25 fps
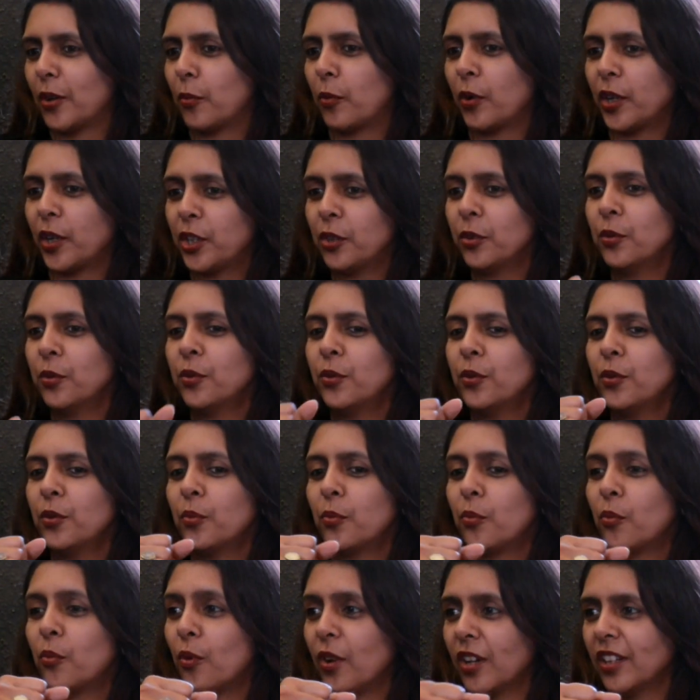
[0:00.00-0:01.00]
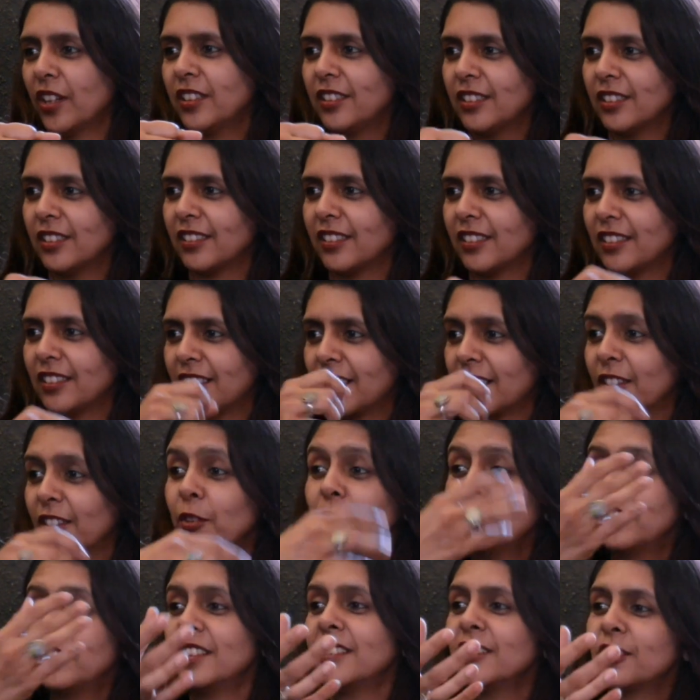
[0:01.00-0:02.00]
what you want, the
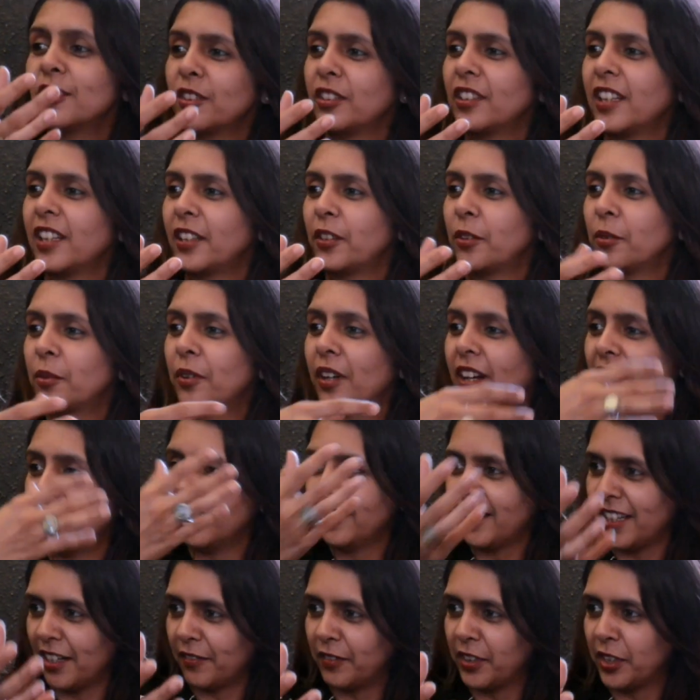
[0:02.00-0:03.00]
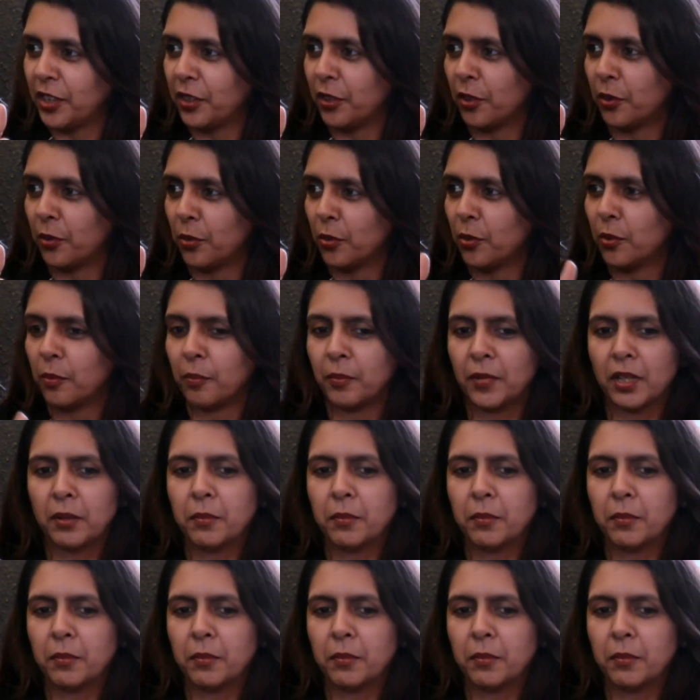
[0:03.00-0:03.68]
good things that you can't have in your home,